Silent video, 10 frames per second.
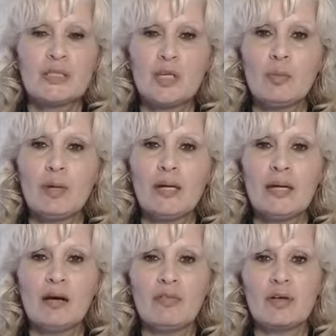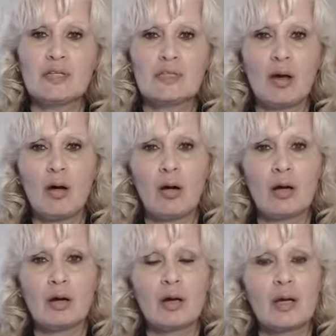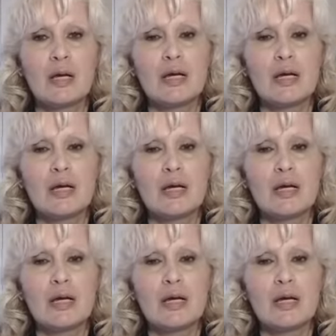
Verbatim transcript: so many of us are